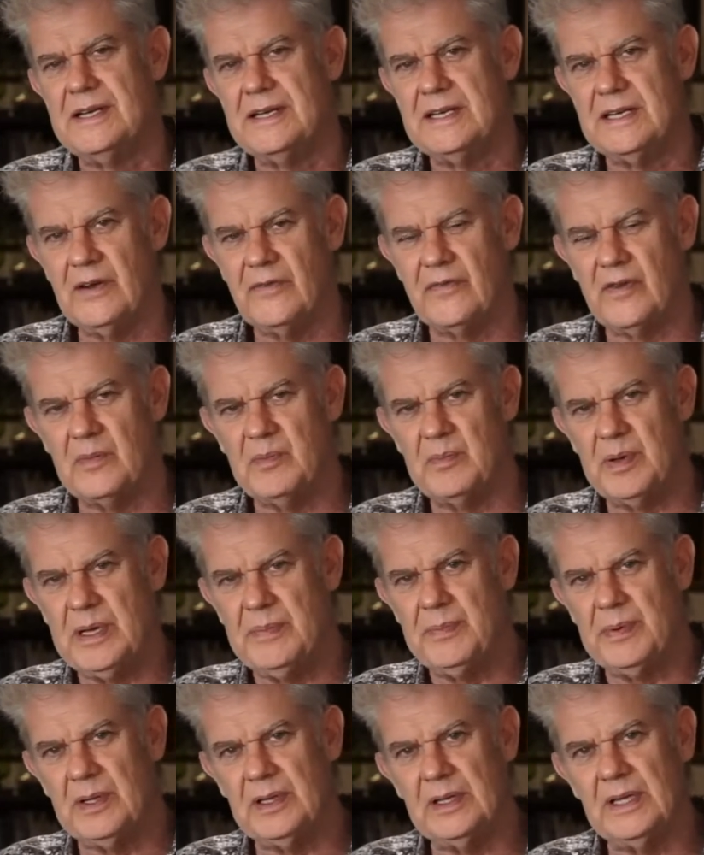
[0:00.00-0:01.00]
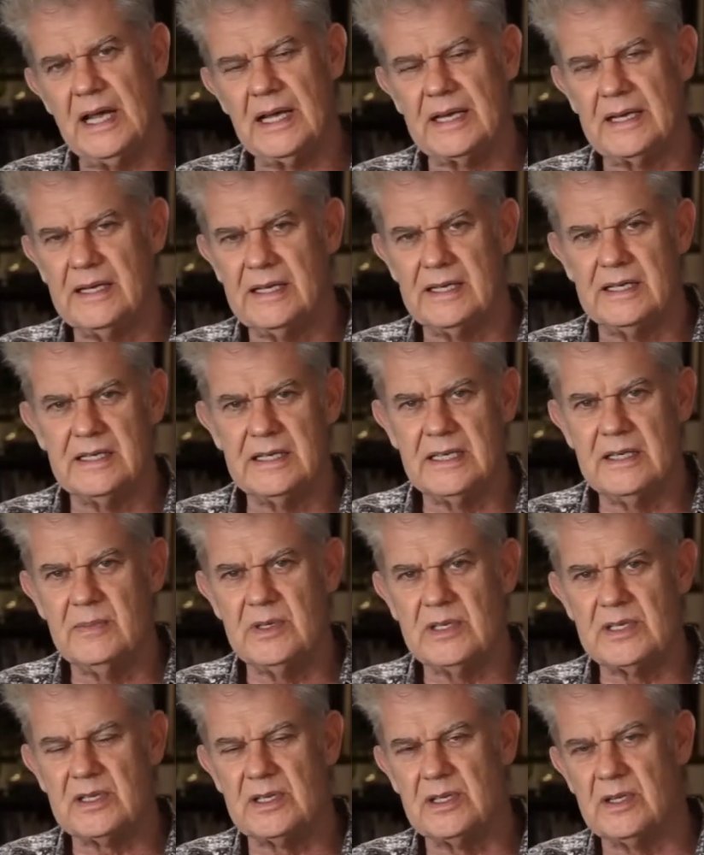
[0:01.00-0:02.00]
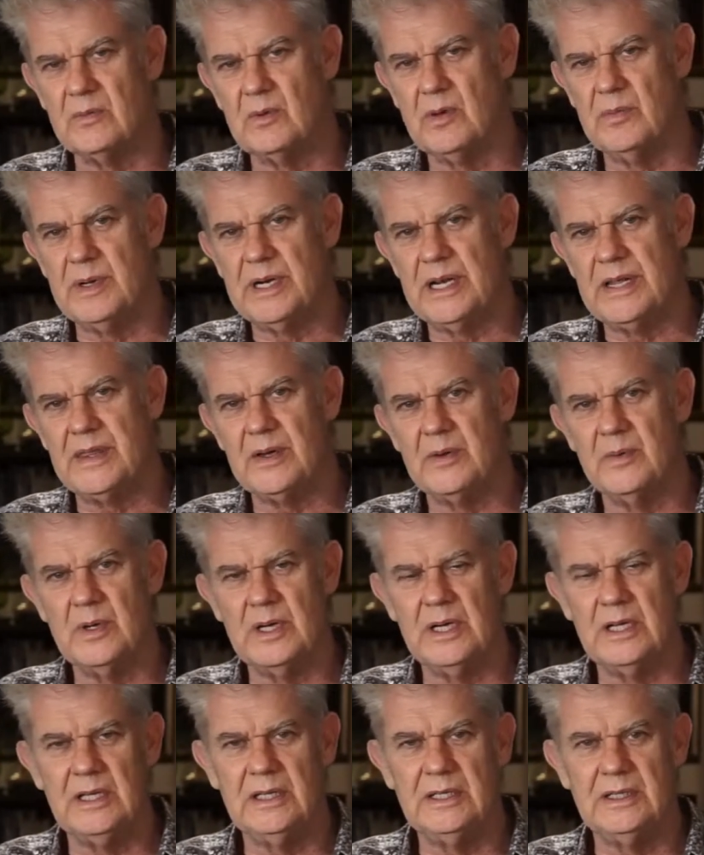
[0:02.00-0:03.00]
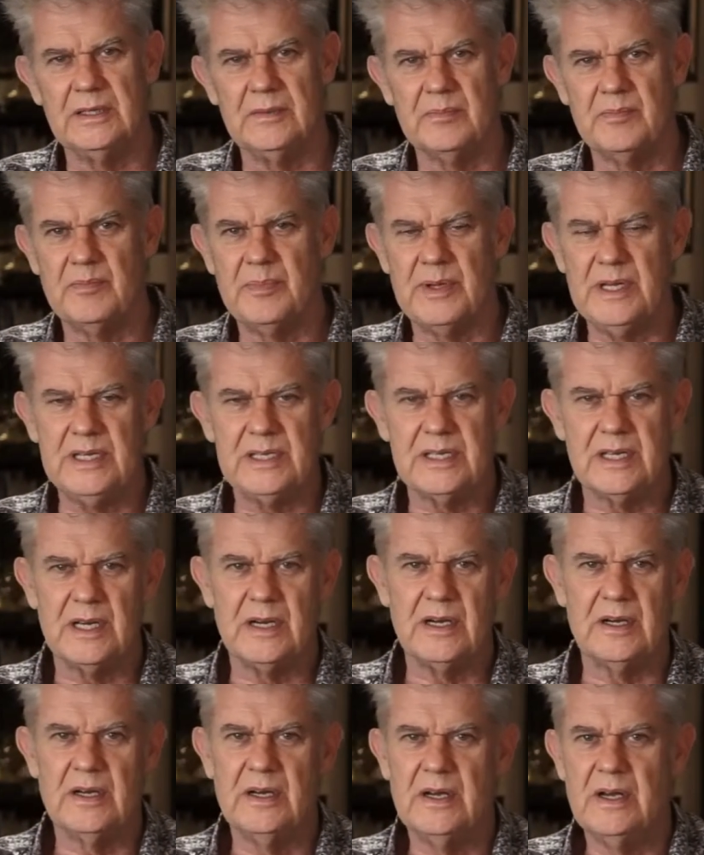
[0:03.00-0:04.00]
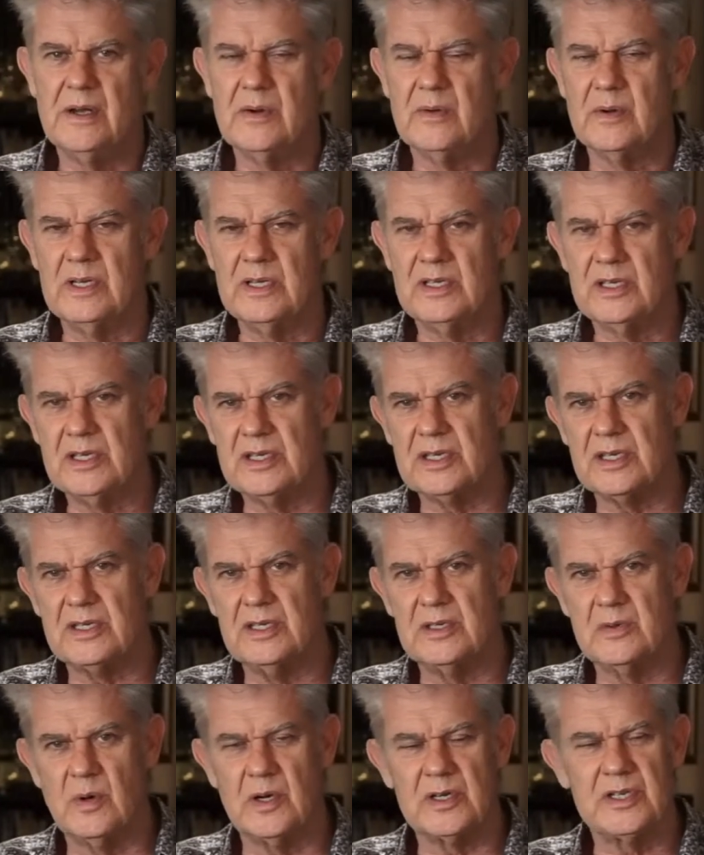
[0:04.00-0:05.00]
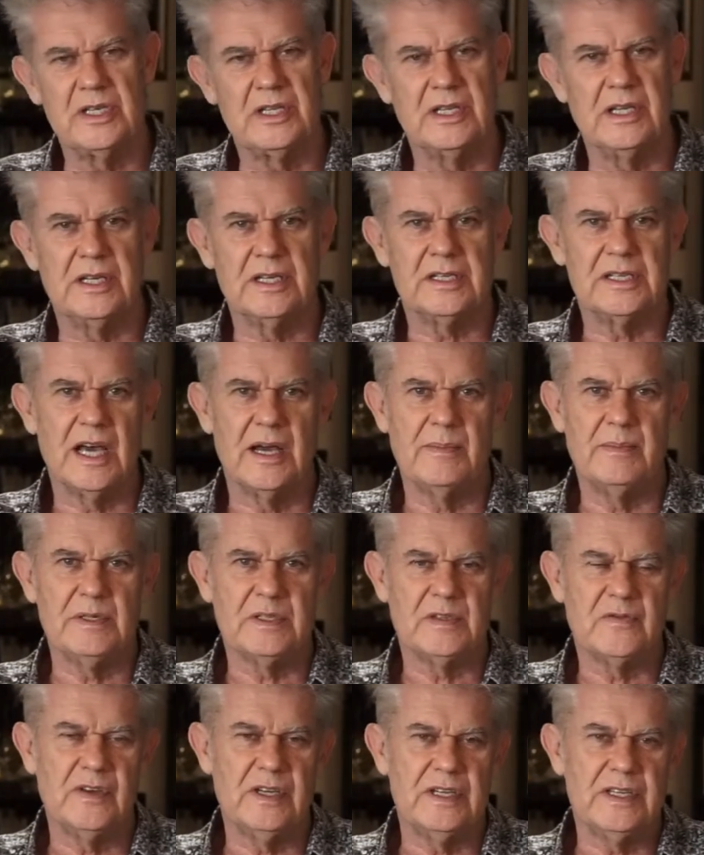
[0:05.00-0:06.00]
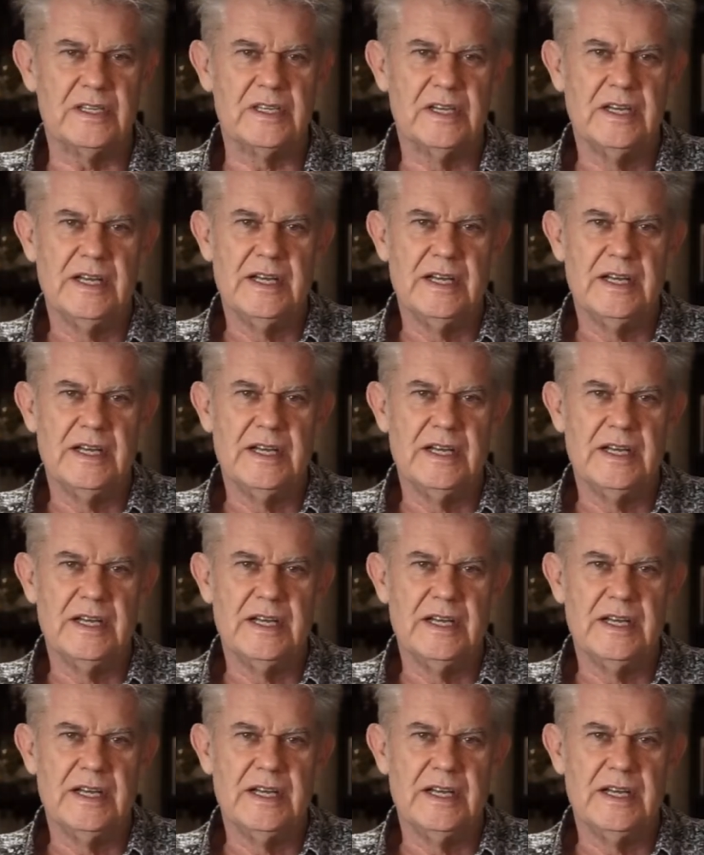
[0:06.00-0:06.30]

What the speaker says: different people like Nicodemus and the woman at the well and Peter when Jesus is washing the disciples' feet.